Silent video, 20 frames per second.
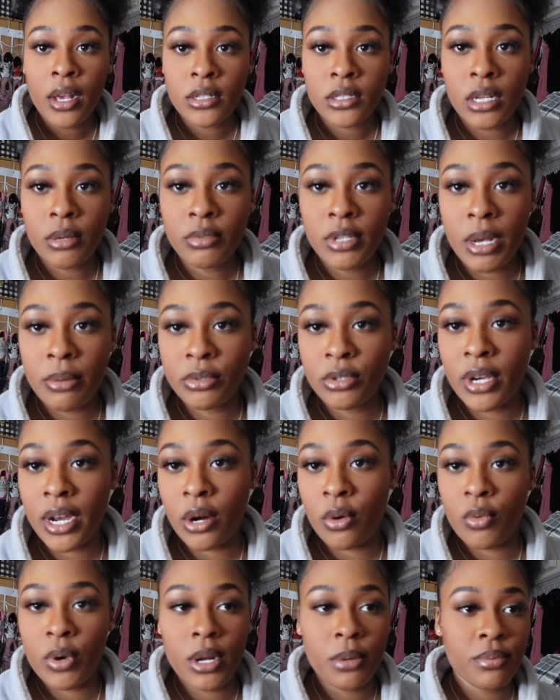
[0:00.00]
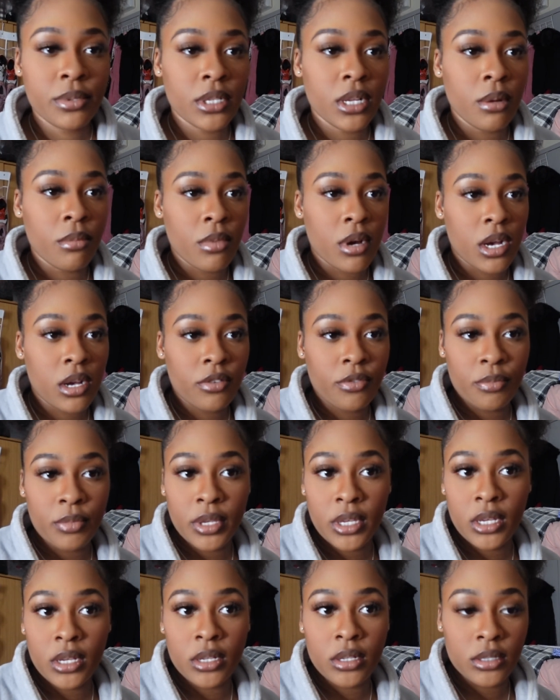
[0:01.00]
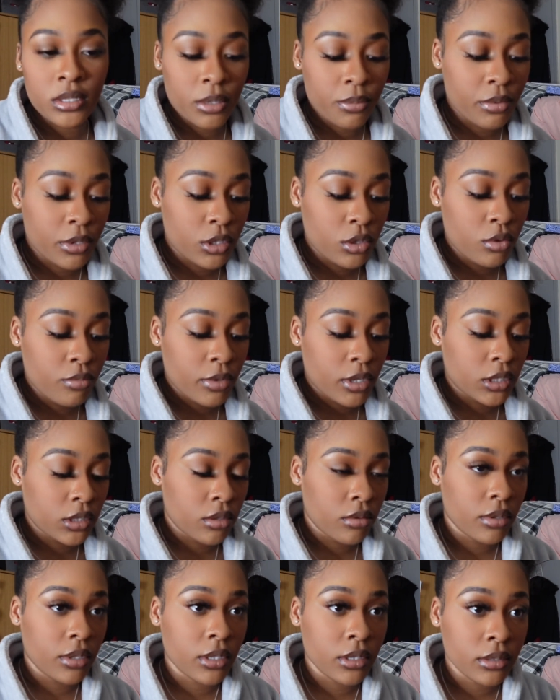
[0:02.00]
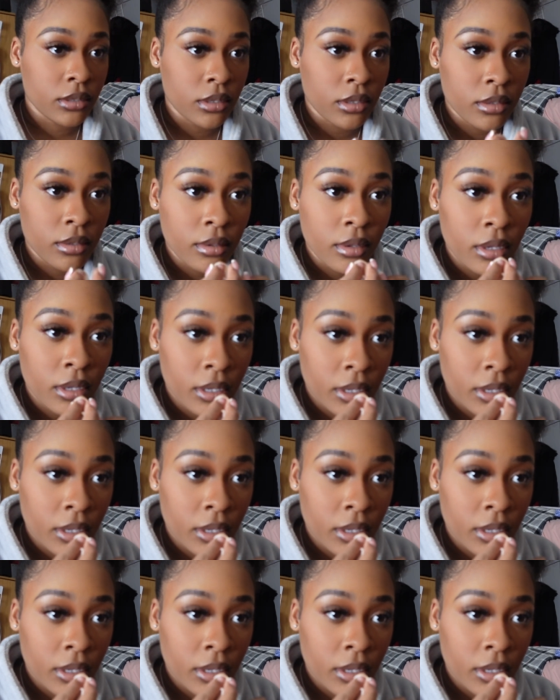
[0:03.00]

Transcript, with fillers: sometimes you gotta rub some off because it be too much on there, so.